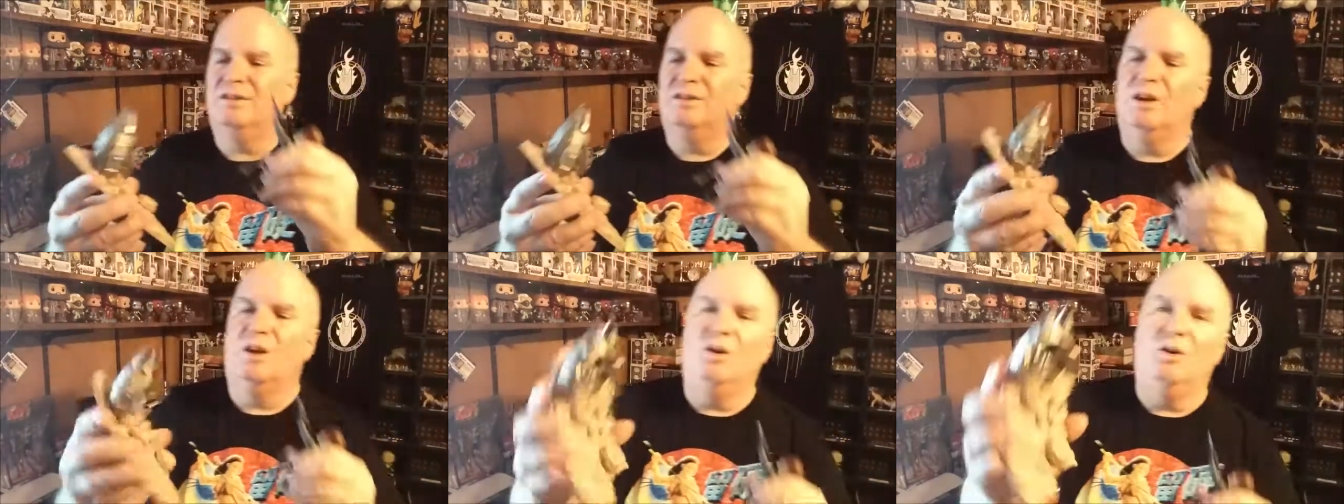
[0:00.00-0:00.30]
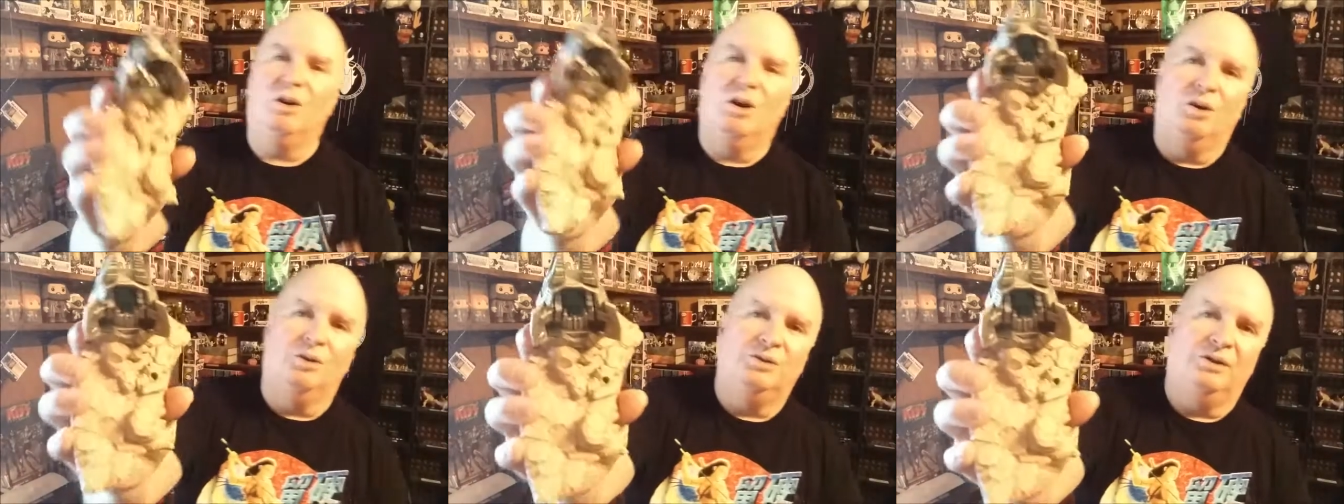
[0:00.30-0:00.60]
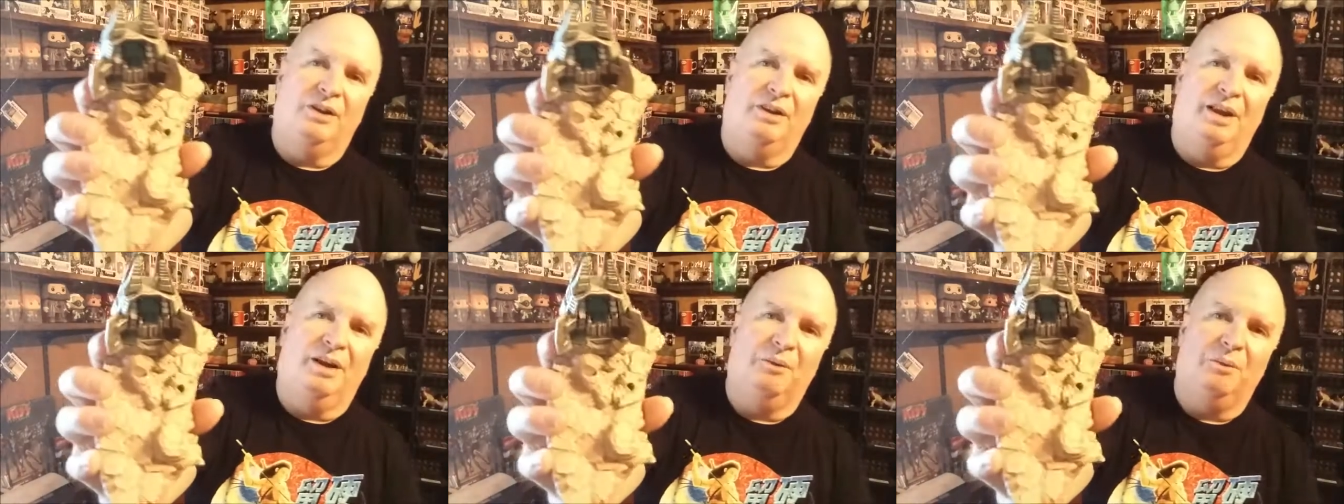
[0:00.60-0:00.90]
toe goes
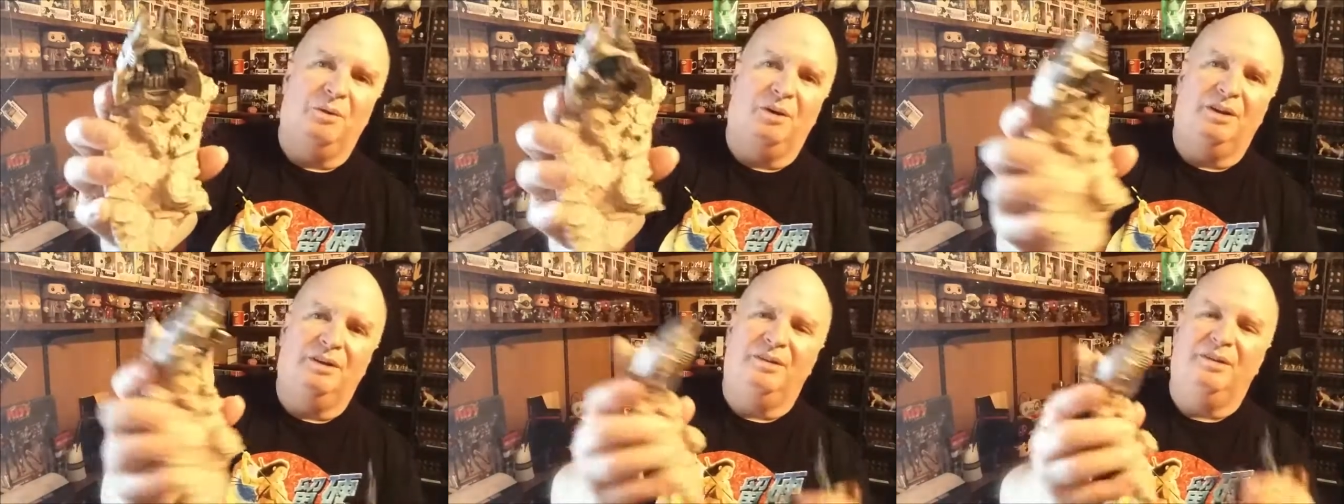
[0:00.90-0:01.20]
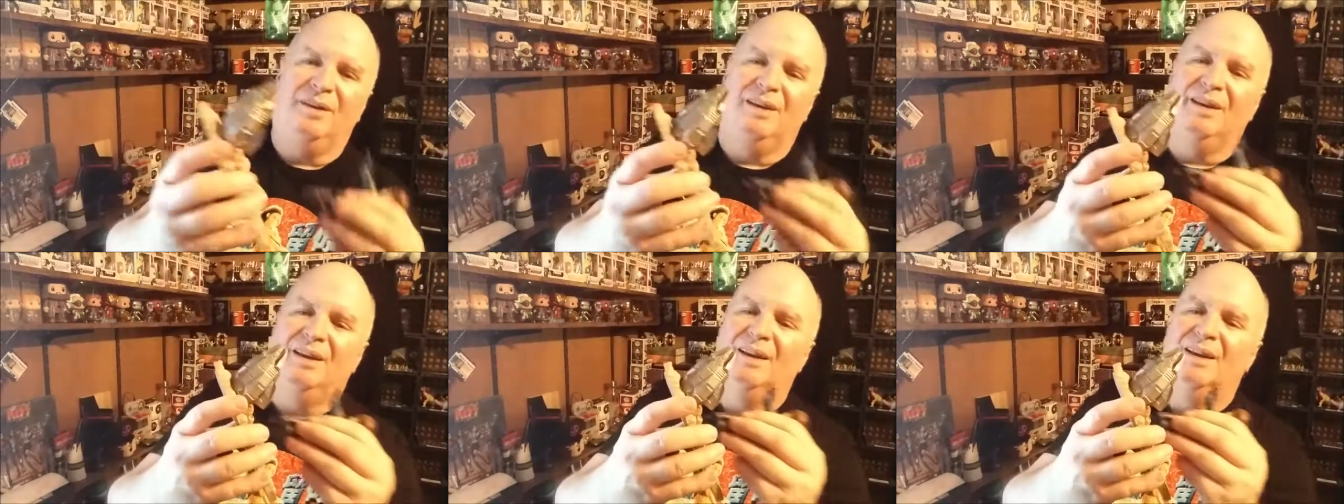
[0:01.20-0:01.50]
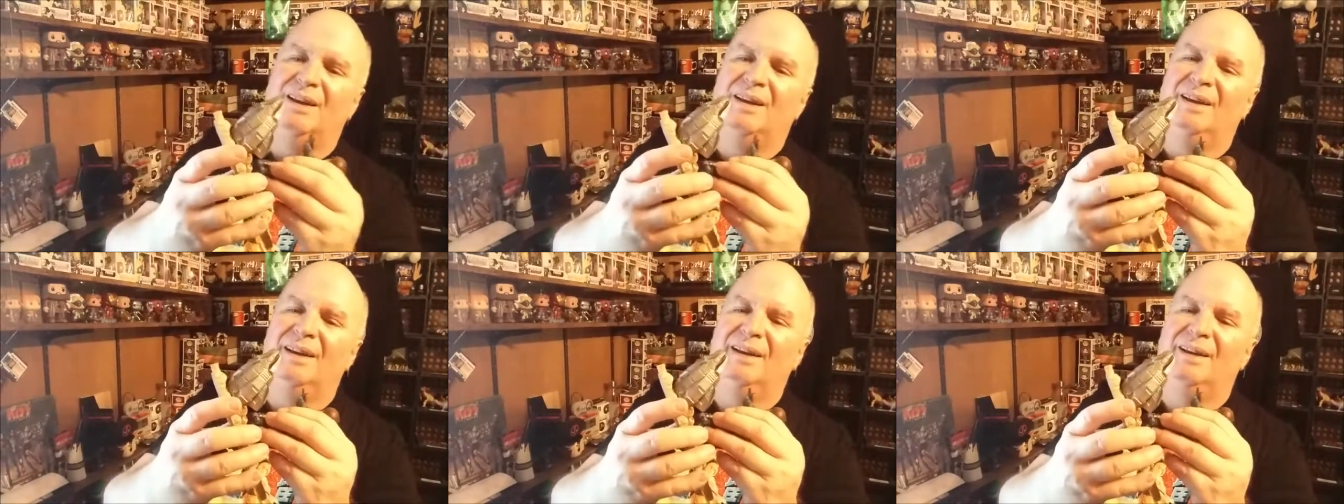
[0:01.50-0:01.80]
in that one.
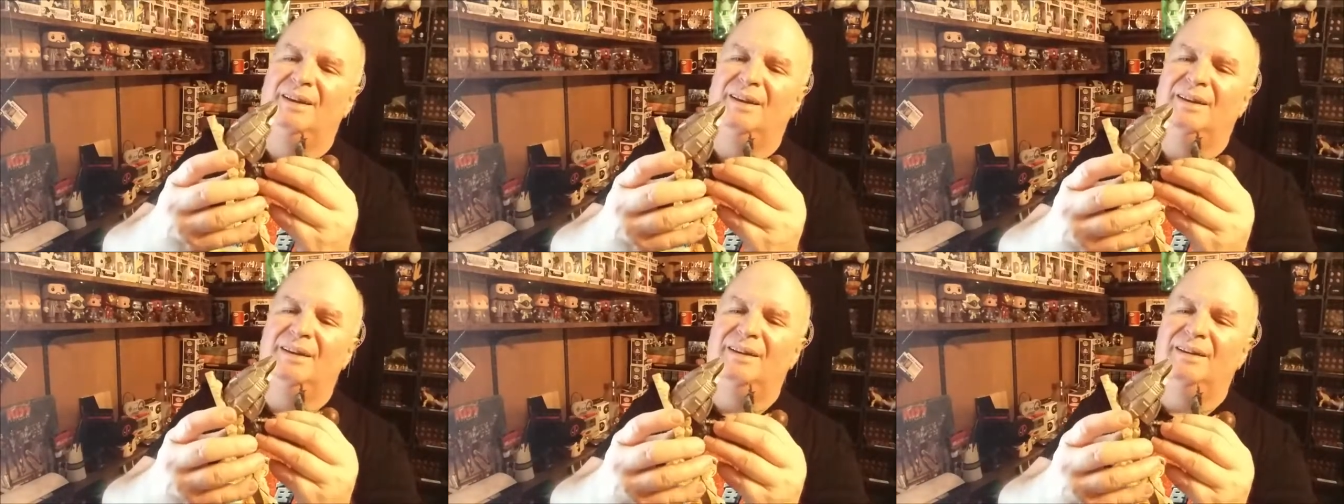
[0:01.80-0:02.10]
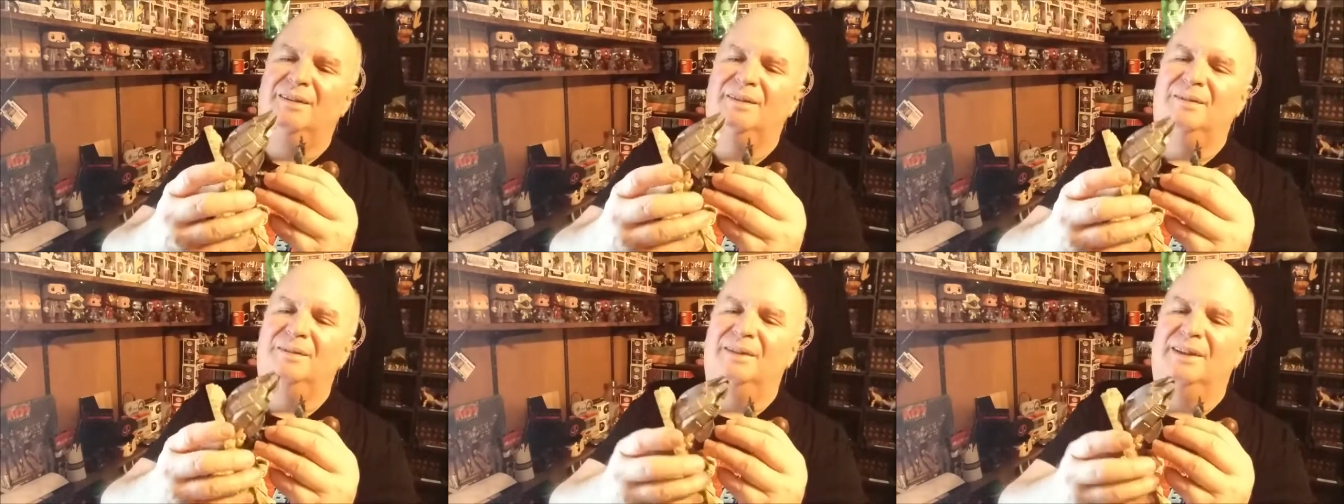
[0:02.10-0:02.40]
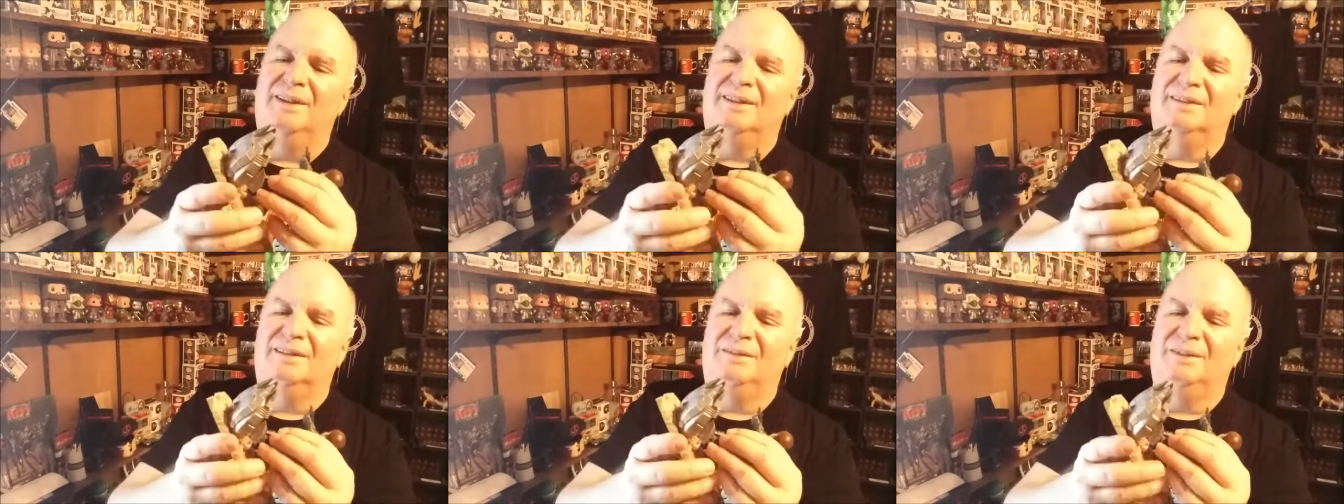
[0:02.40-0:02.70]

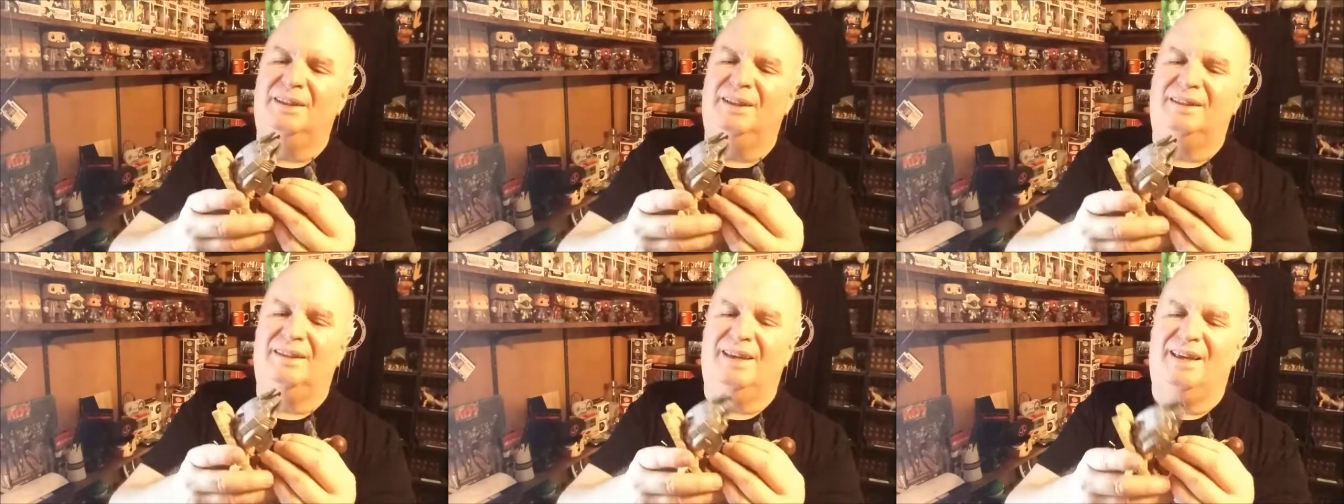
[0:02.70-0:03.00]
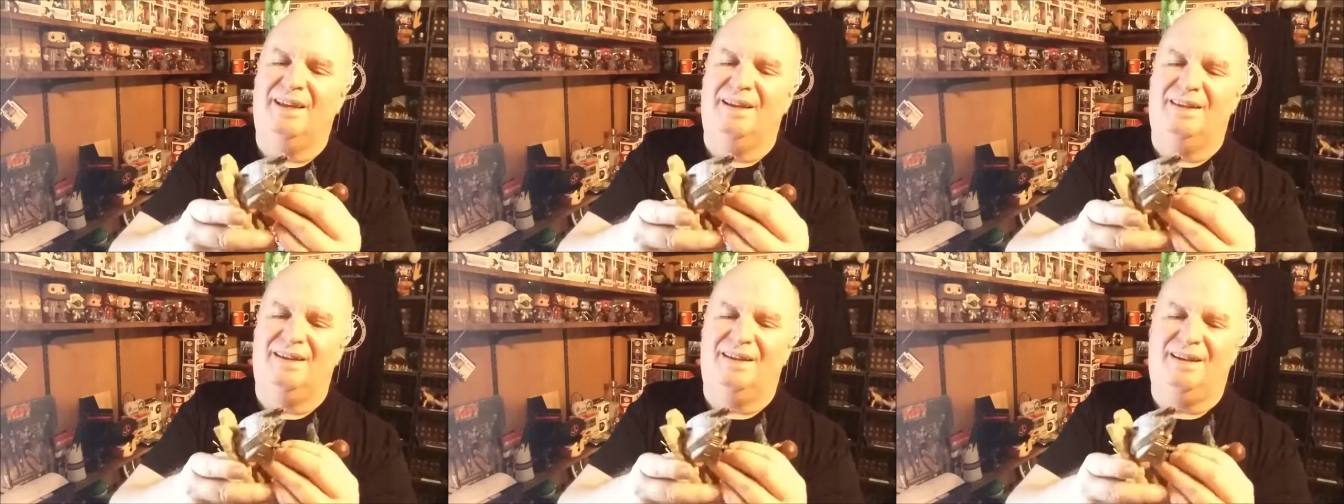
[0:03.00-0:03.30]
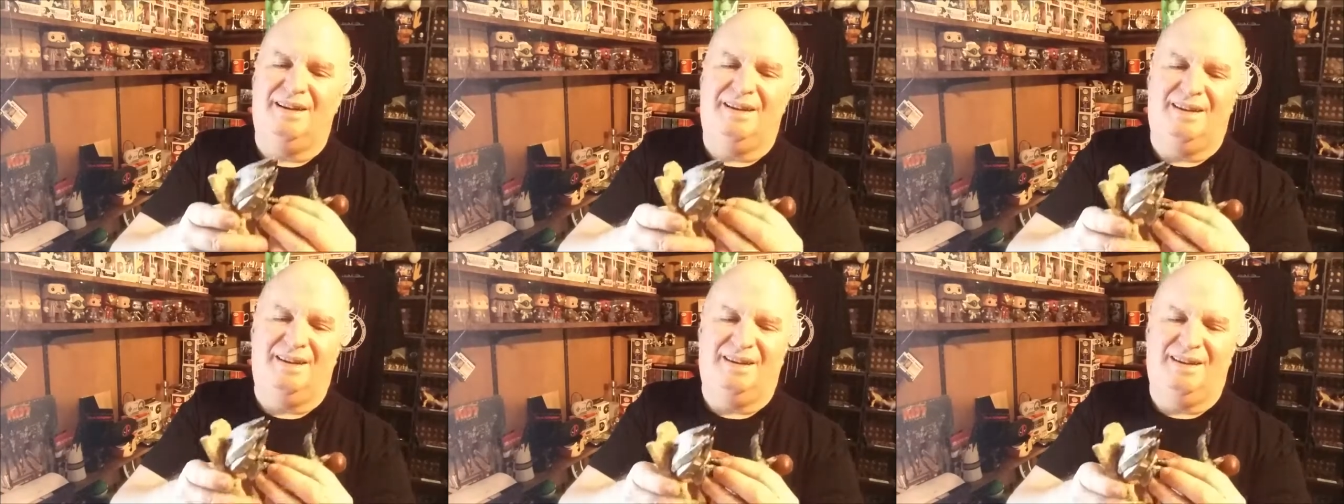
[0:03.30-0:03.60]
Let me get that in
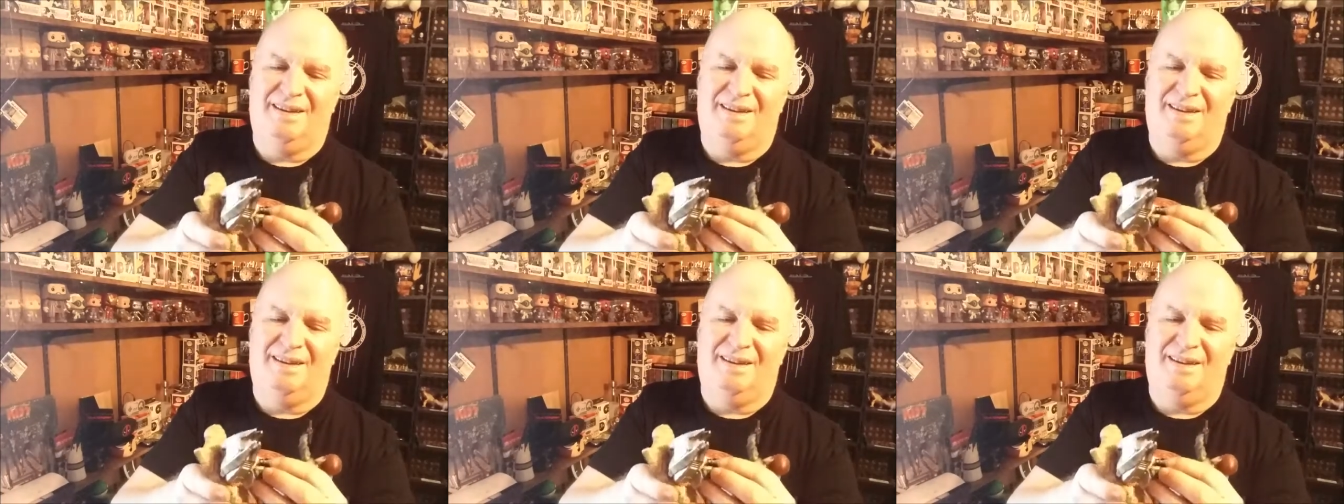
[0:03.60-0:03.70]
there.